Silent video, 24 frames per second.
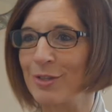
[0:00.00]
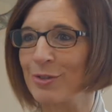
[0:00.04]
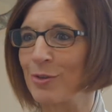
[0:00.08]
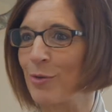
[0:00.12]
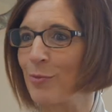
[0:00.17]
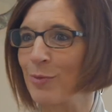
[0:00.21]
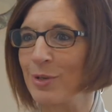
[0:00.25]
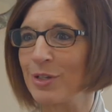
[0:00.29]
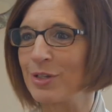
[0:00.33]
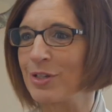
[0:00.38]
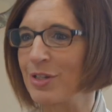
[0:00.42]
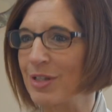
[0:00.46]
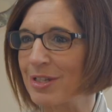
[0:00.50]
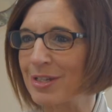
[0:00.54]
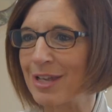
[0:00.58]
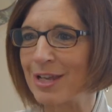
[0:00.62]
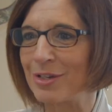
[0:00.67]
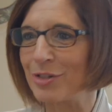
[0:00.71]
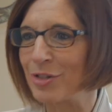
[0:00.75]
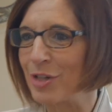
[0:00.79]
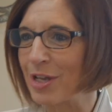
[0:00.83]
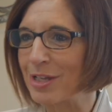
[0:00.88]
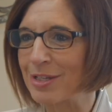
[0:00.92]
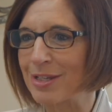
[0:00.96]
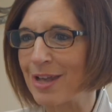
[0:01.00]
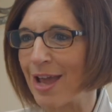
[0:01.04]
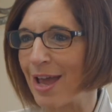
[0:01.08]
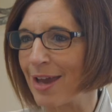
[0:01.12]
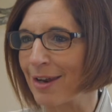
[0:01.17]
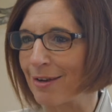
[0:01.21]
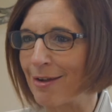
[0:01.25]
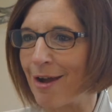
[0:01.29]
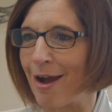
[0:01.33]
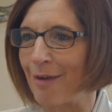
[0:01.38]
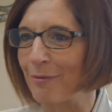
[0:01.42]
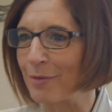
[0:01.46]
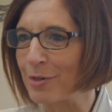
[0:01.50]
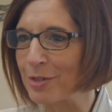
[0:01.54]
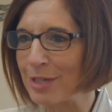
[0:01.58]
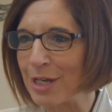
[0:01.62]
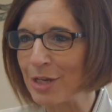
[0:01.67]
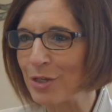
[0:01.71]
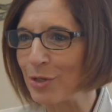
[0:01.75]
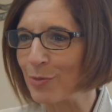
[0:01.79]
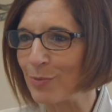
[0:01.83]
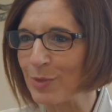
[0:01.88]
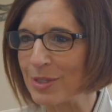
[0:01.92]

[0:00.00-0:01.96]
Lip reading: So I just had a conversation